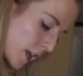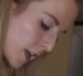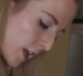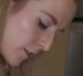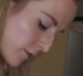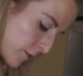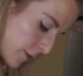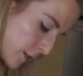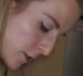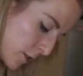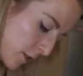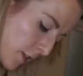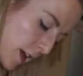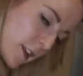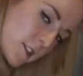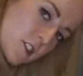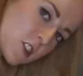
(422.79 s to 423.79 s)
and feel
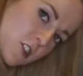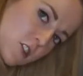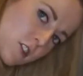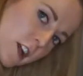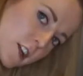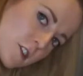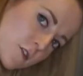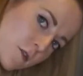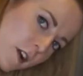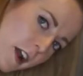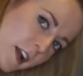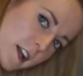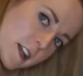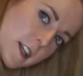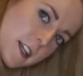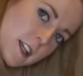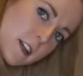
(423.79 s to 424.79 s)
that stretch
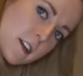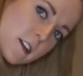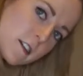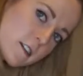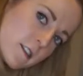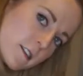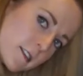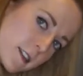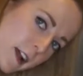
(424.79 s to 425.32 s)
right in here,